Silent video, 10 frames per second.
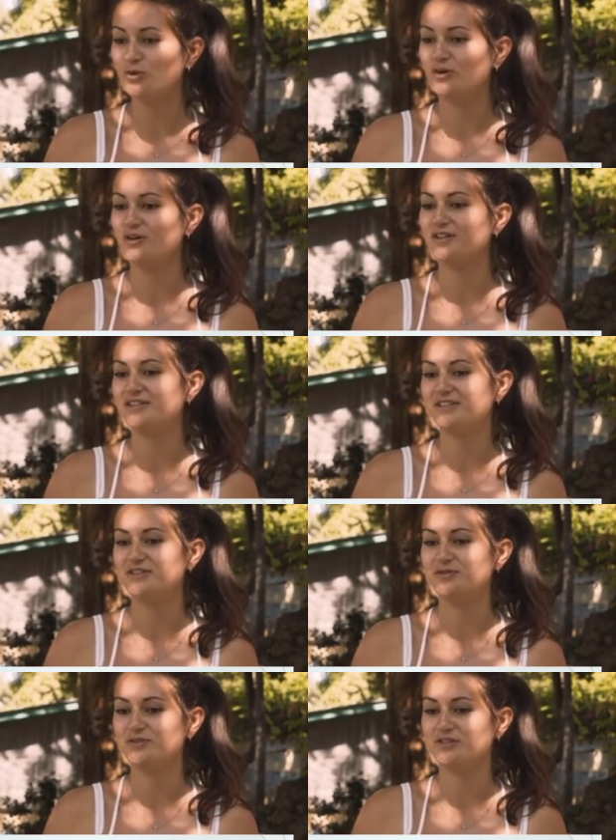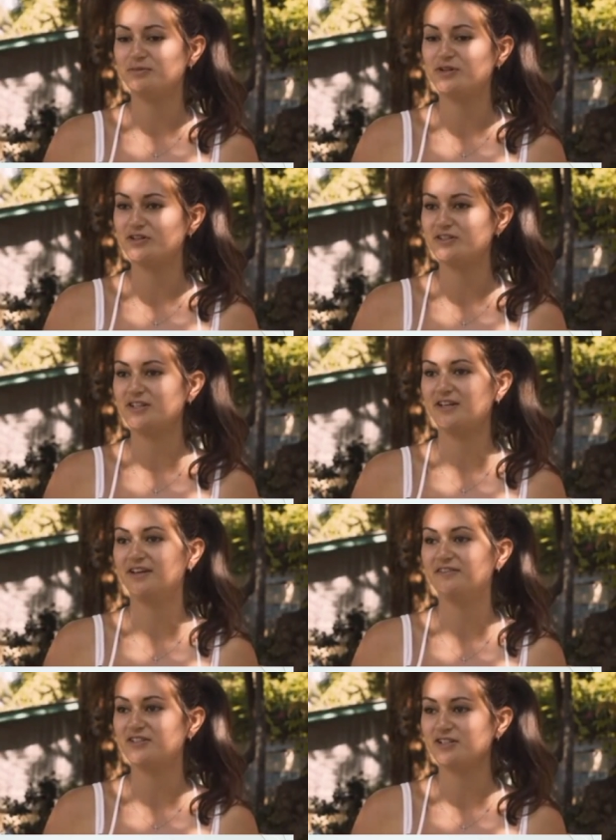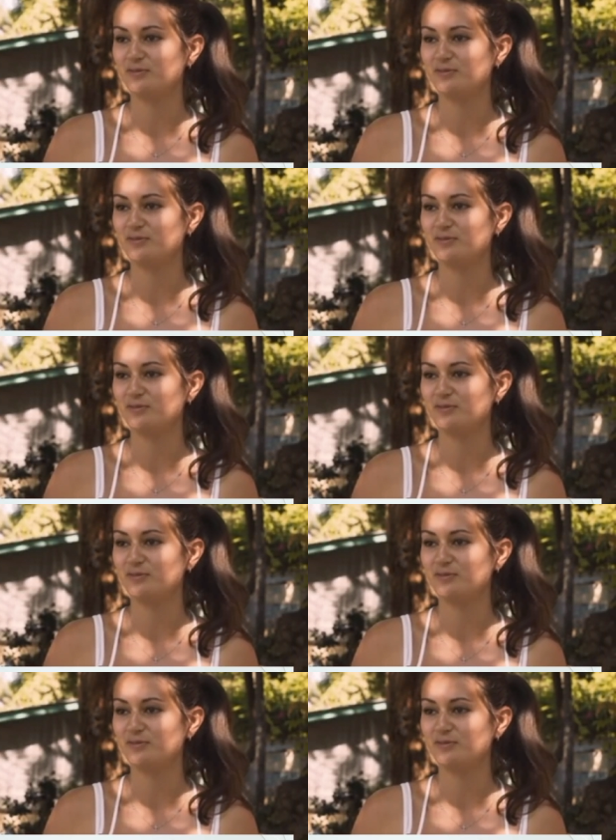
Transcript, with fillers: and her child now swept up in the